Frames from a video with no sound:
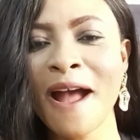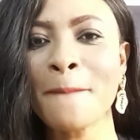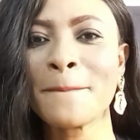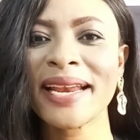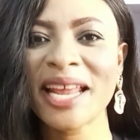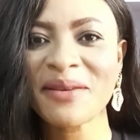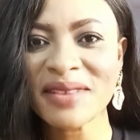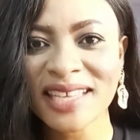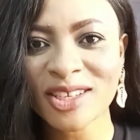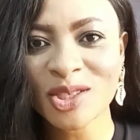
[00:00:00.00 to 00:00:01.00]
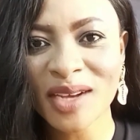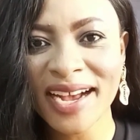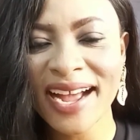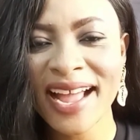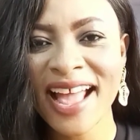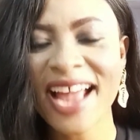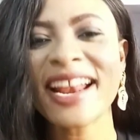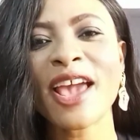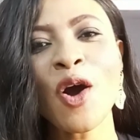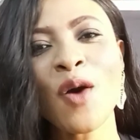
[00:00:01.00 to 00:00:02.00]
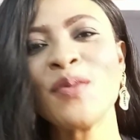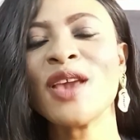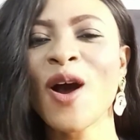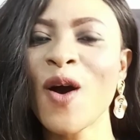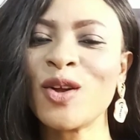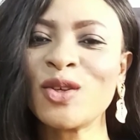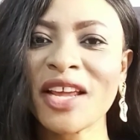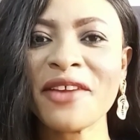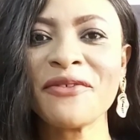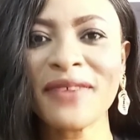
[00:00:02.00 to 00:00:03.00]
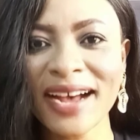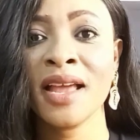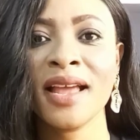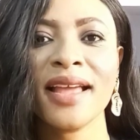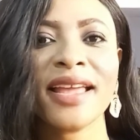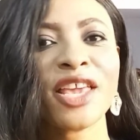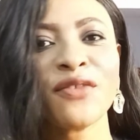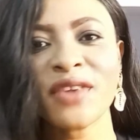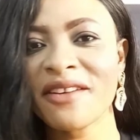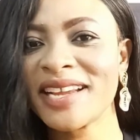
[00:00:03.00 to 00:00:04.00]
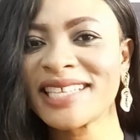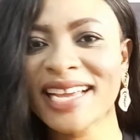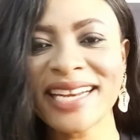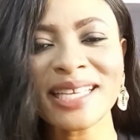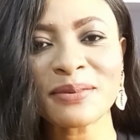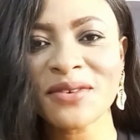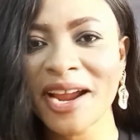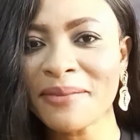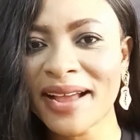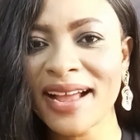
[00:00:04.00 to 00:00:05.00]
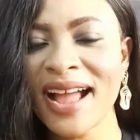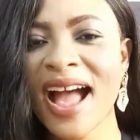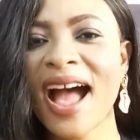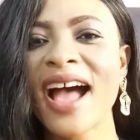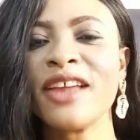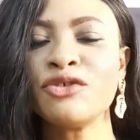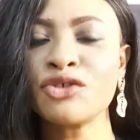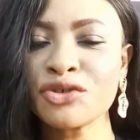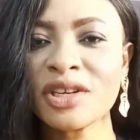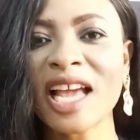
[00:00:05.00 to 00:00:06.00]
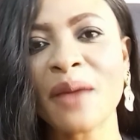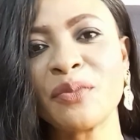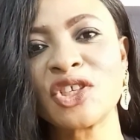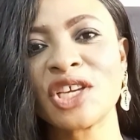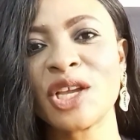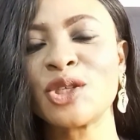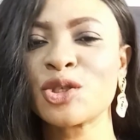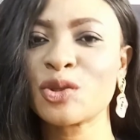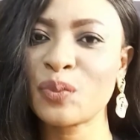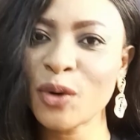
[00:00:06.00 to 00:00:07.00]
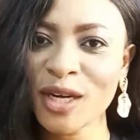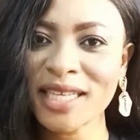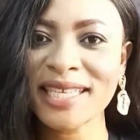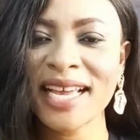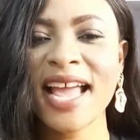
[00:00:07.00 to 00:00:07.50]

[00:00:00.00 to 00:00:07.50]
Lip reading: My name is Ajwa and I hope you're all doing fine. If you're a returning subscriber, I truly appreciate your support.